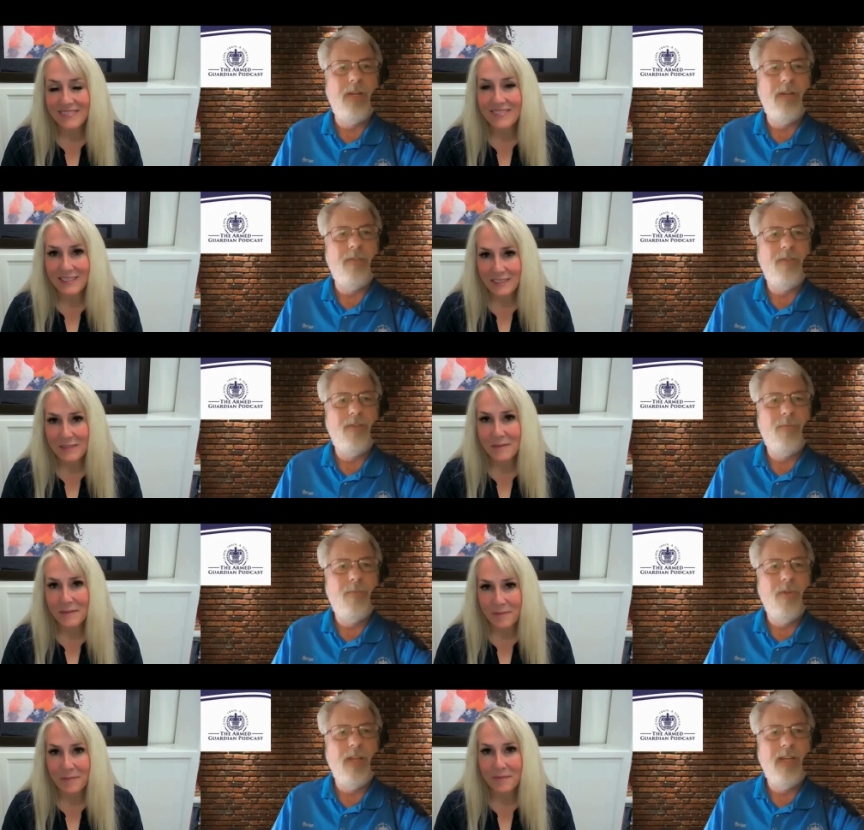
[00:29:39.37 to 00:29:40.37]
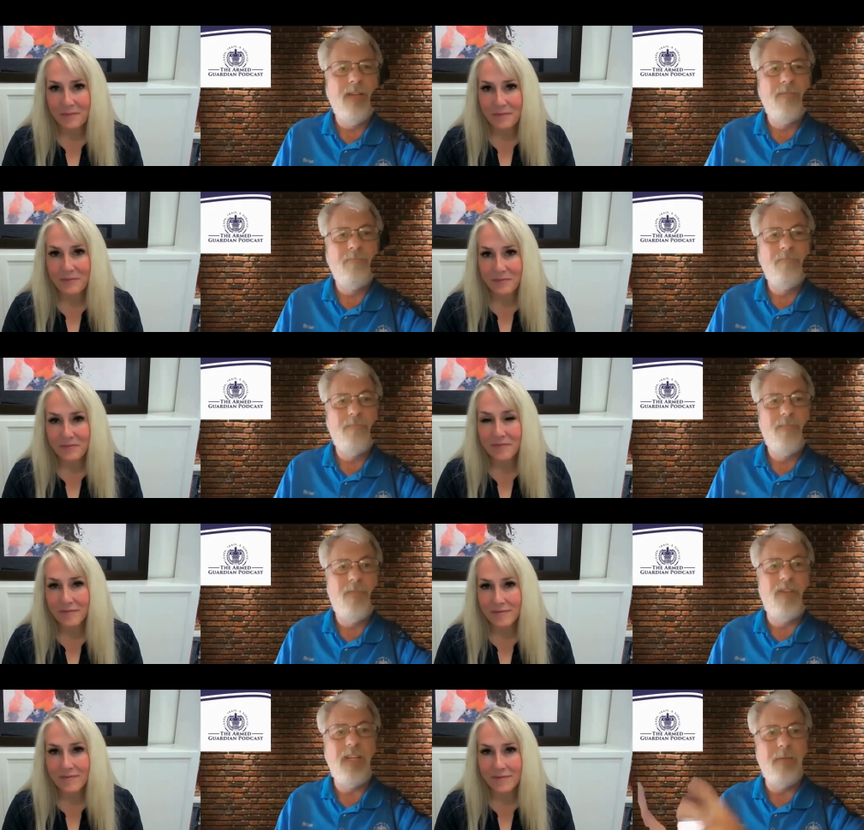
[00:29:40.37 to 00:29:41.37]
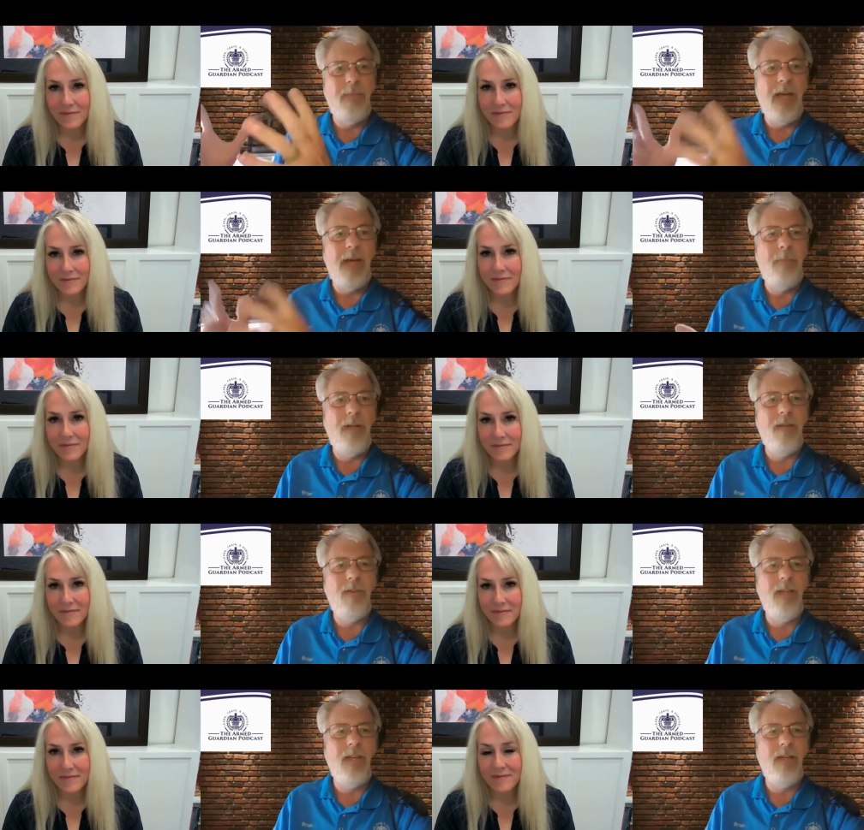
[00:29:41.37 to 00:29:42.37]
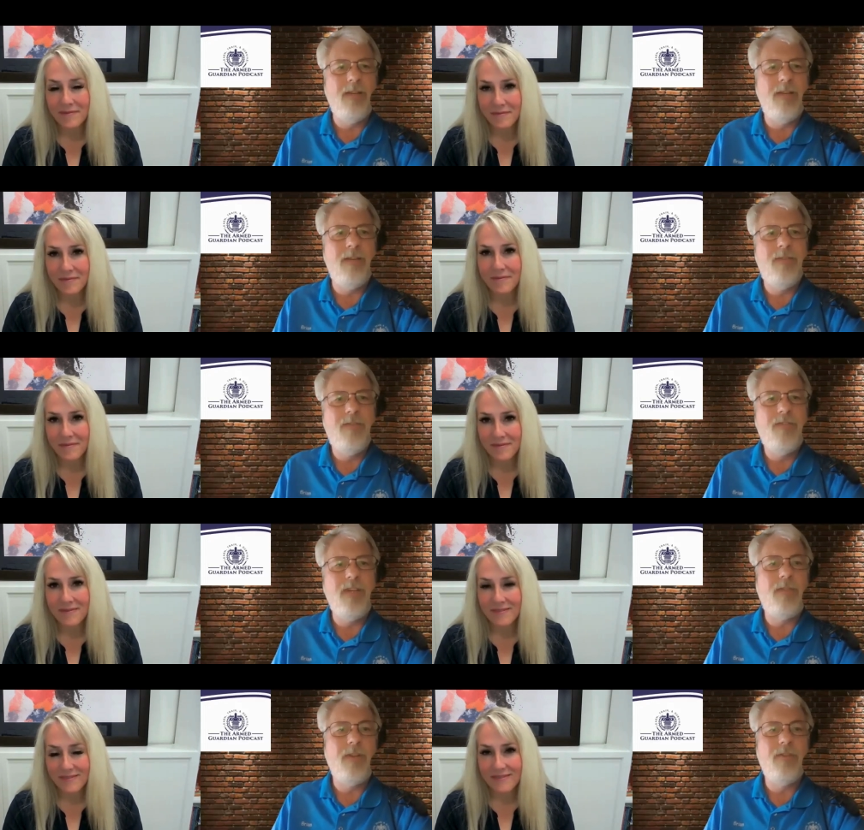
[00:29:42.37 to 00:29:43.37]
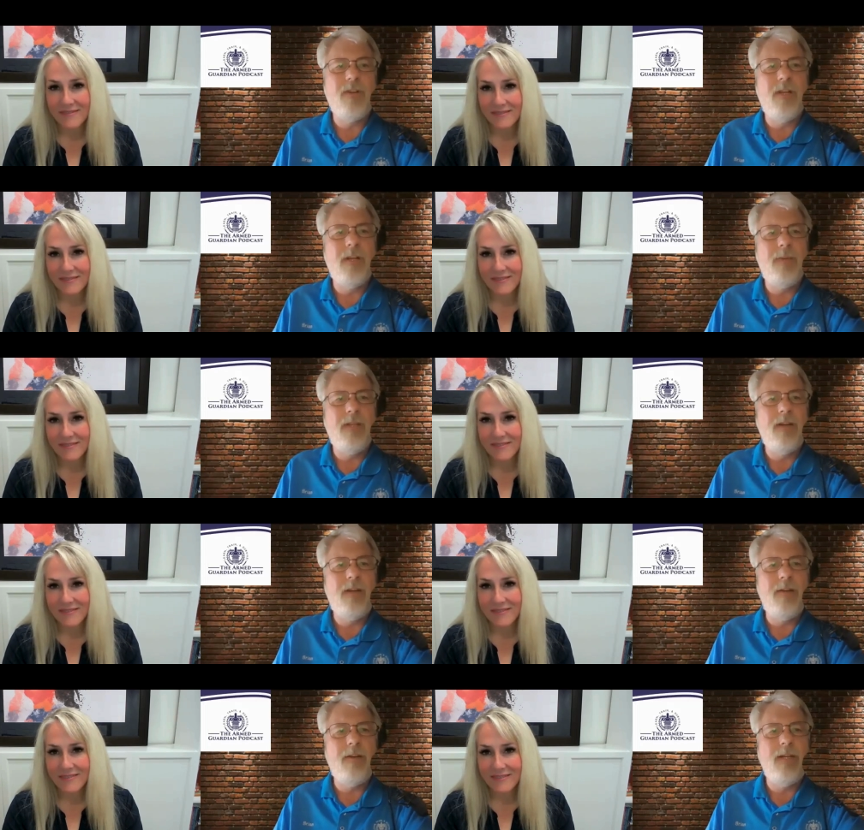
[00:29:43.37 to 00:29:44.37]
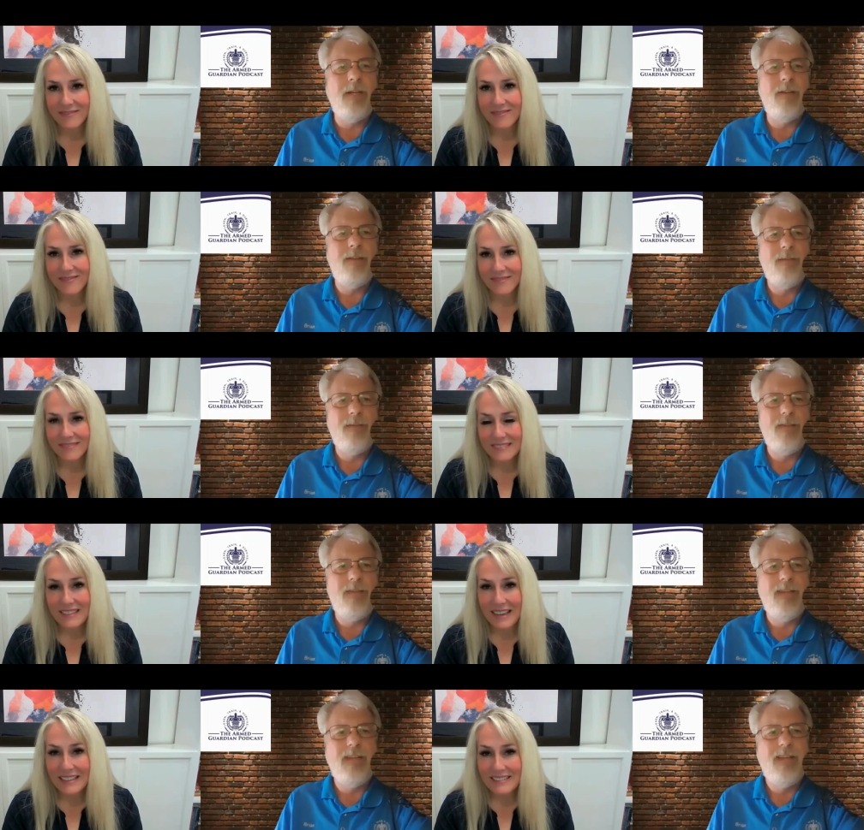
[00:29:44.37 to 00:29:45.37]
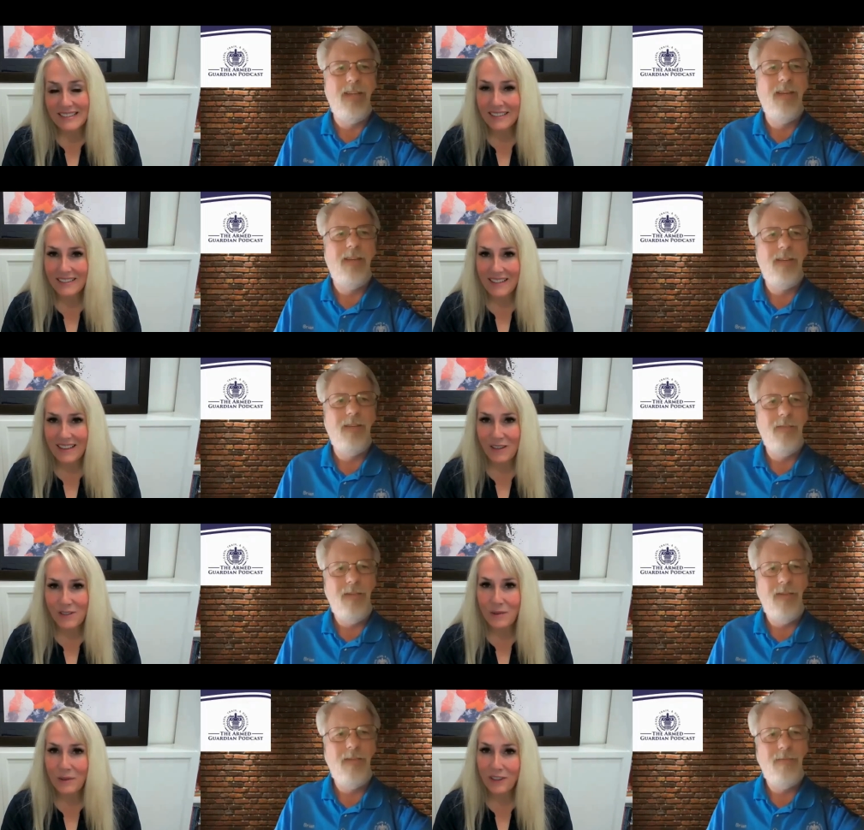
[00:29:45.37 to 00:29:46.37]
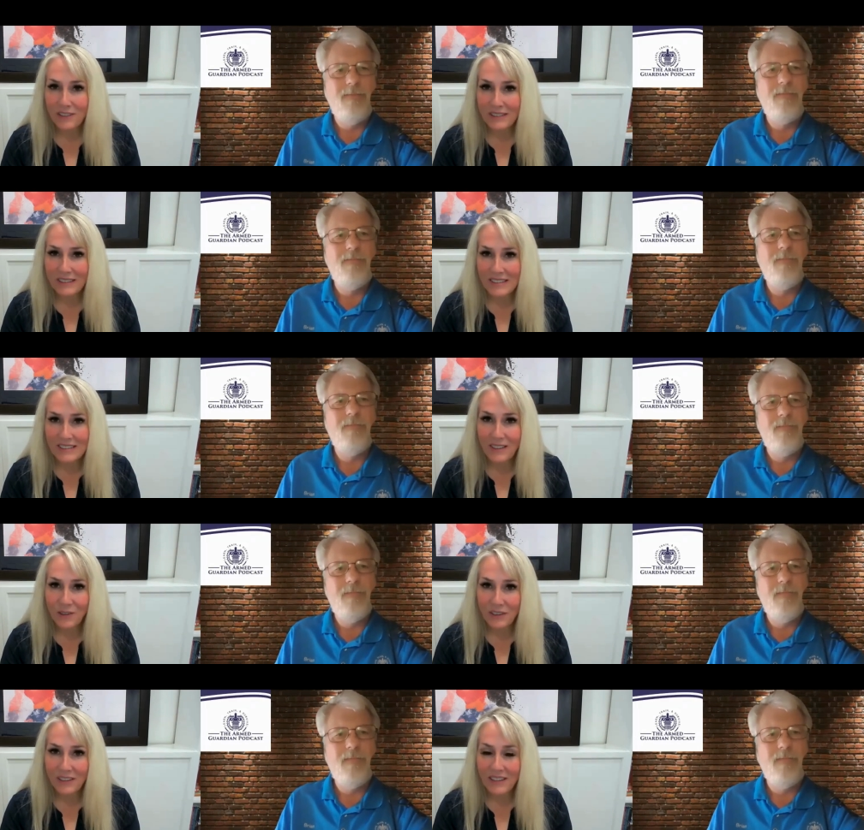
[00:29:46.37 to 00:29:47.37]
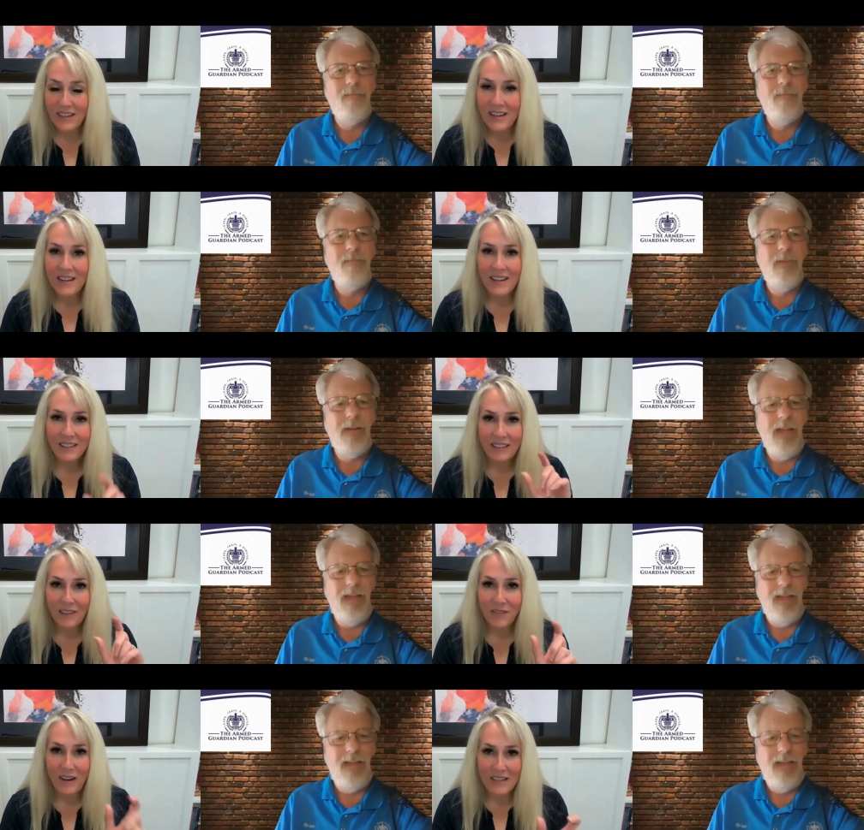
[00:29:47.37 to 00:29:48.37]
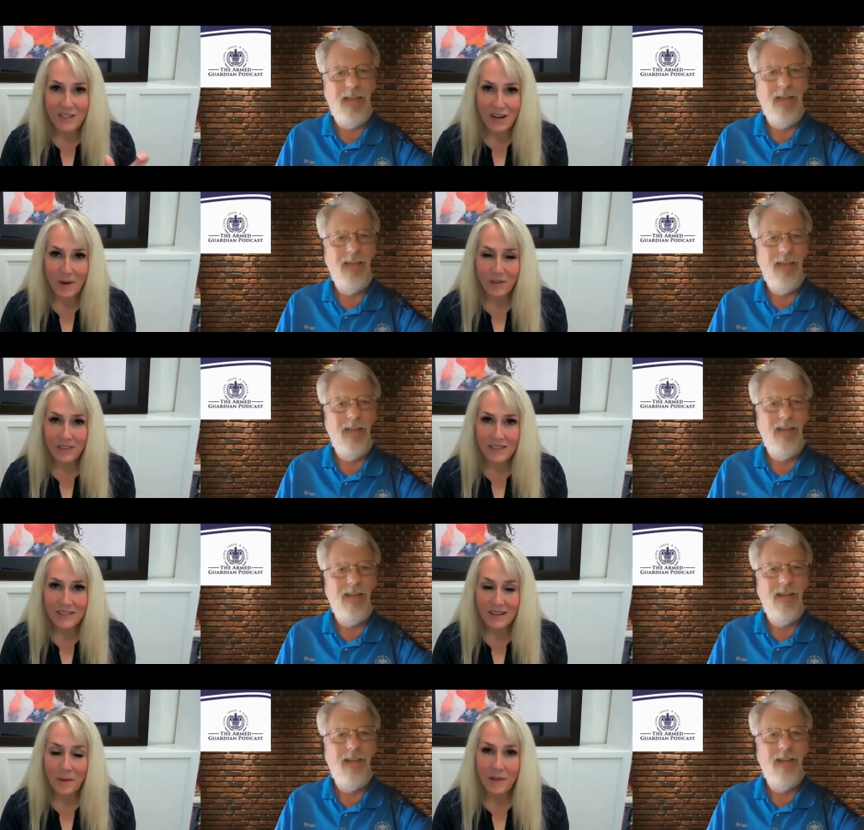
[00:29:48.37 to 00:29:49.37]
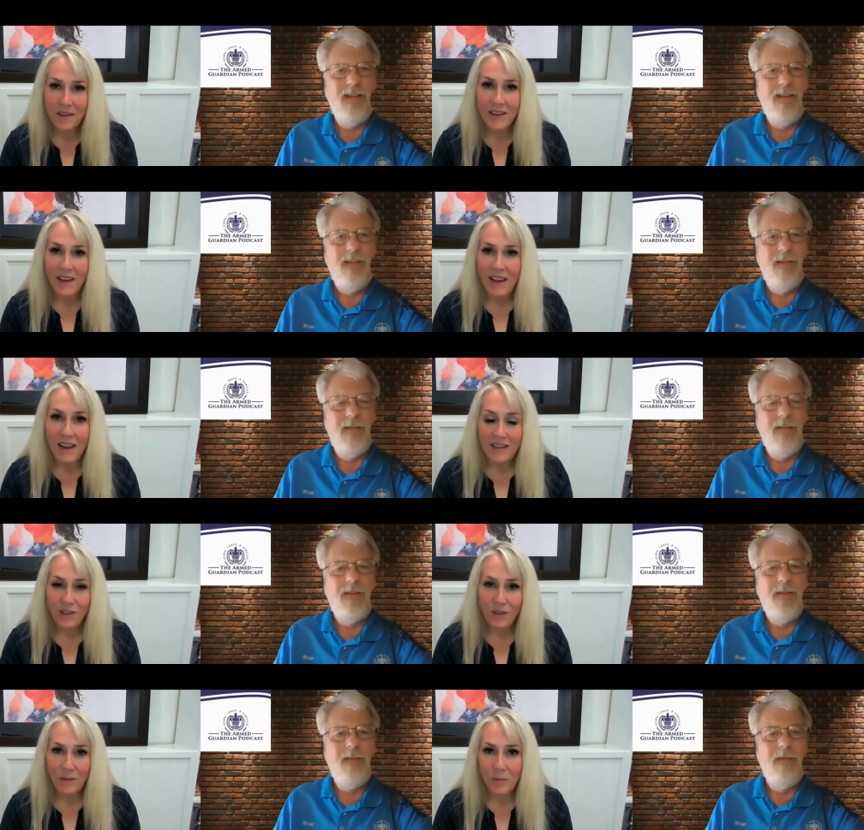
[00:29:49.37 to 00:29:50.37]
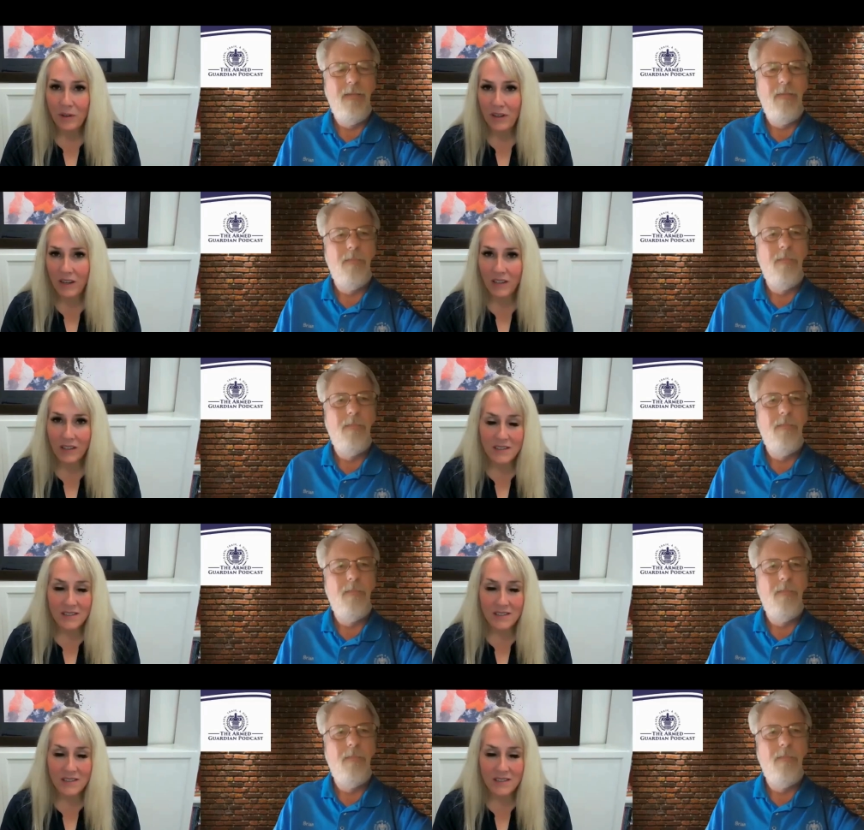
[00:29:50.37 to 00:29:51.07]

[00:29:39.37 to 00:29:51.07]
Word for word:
Speaker 1: down where they can see the map and everything to see if there's a club in their area.
Speaker 2: Yeah, exactly. They go to a girlandagun.org, okay. like find a chapter at the top, and you can put in the